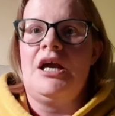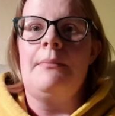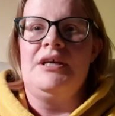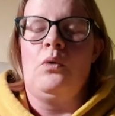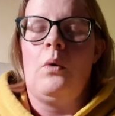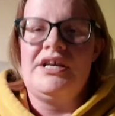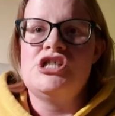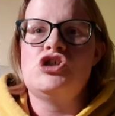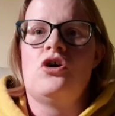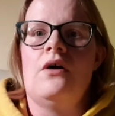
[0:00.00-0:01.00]
becoming quite
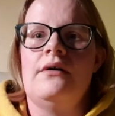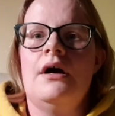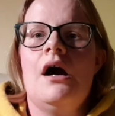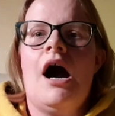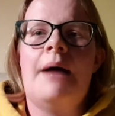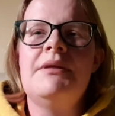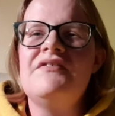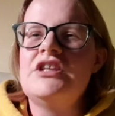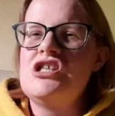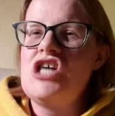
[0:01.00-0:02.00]
strong. I'm
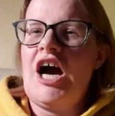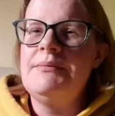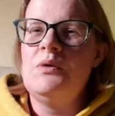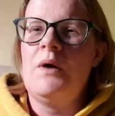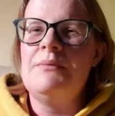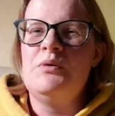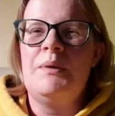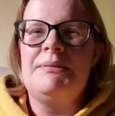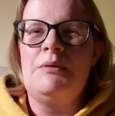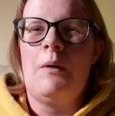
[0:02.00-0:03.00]
loving the timey-wimey,
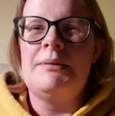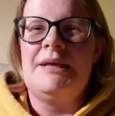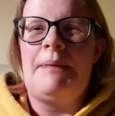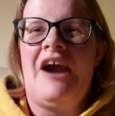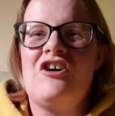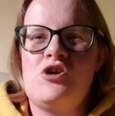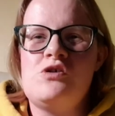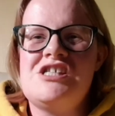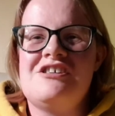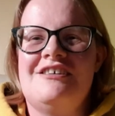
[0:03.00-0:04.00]
wibbly-wobbly
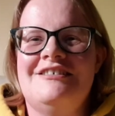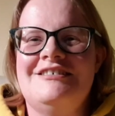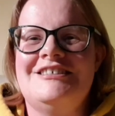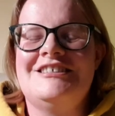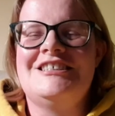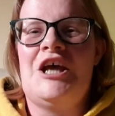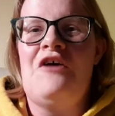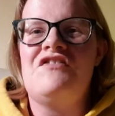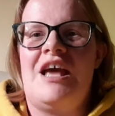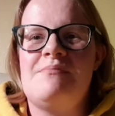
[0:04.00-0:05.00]
paradoxicalness
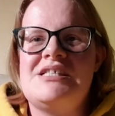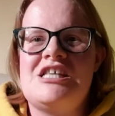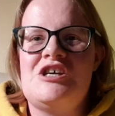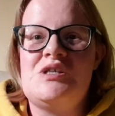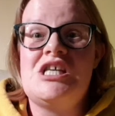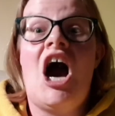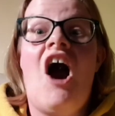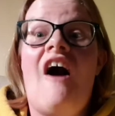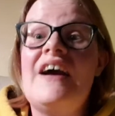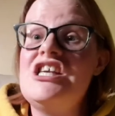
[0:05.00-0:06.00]
of the episodes.
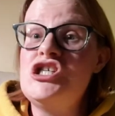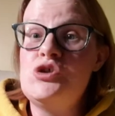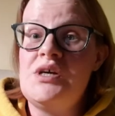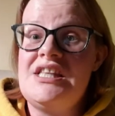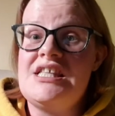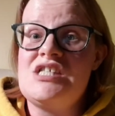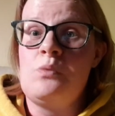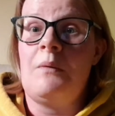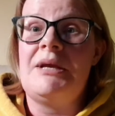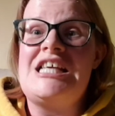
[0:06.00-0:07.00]
I enjoyed
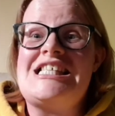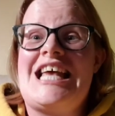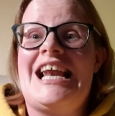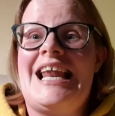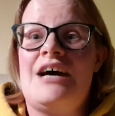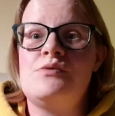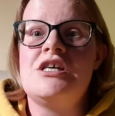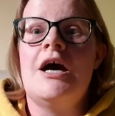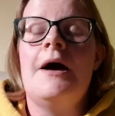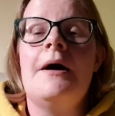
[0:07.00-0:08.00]
this one because it allowed
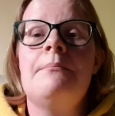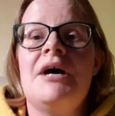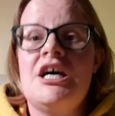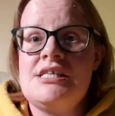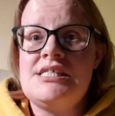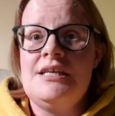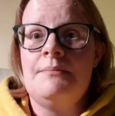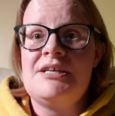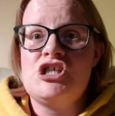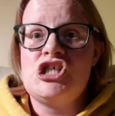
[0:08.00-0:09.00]
Percy
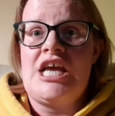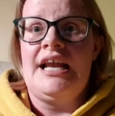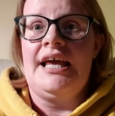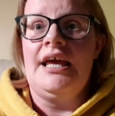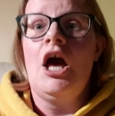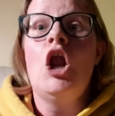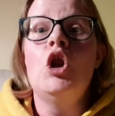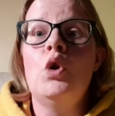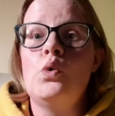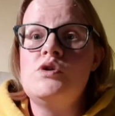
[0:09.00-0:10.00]
Bysshe Shelley,
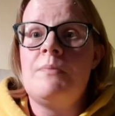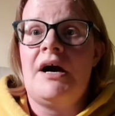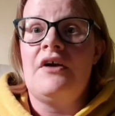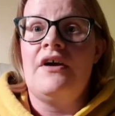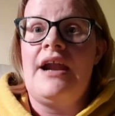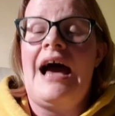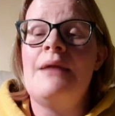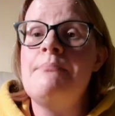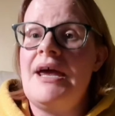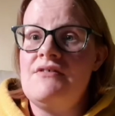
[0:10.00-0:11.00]
Lord Byron
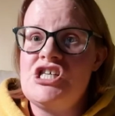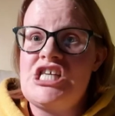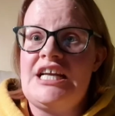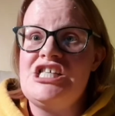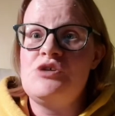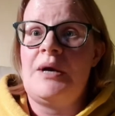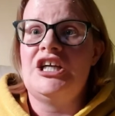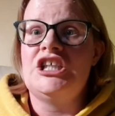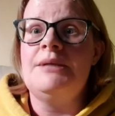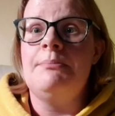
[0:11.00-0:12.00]
and Mary Shelley to